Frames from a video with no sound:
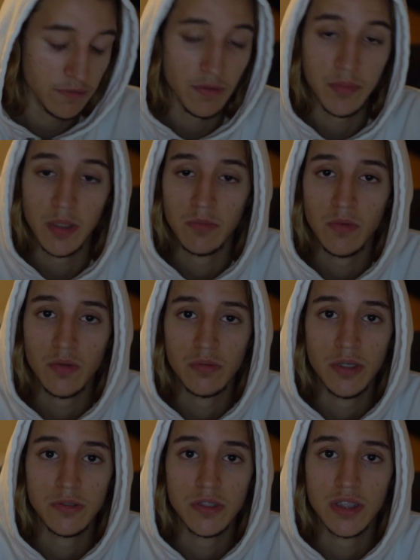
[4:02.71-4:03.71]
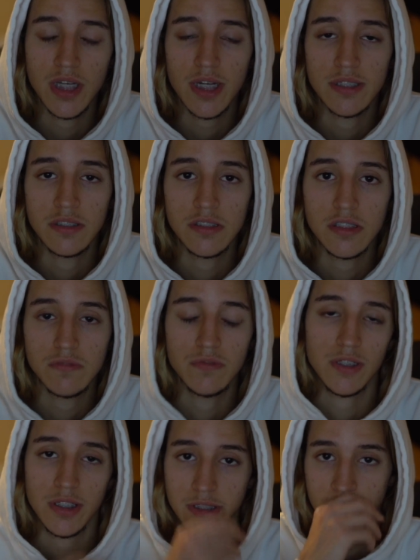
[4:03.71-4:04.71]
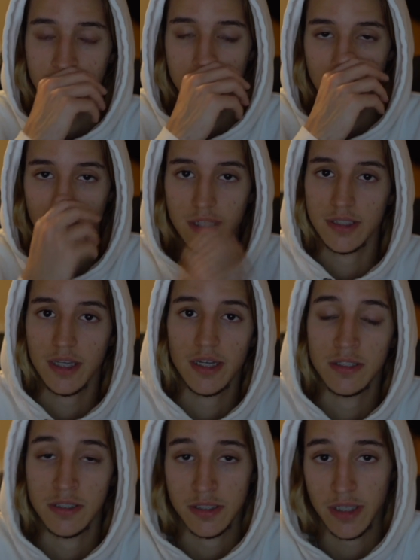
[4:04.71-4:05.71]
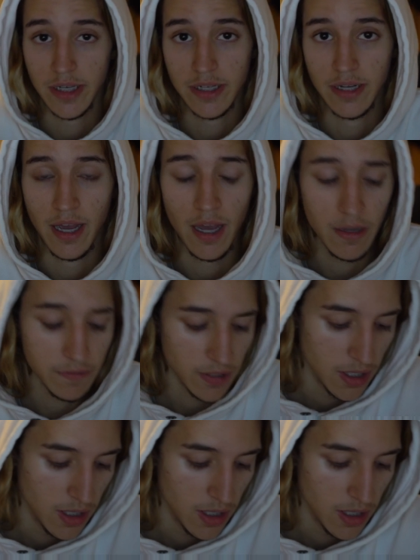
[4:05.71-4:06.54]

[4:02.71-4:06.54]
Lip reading: If I'm not wrong, Nelson got an assist for Alexander Lacazette in the second half.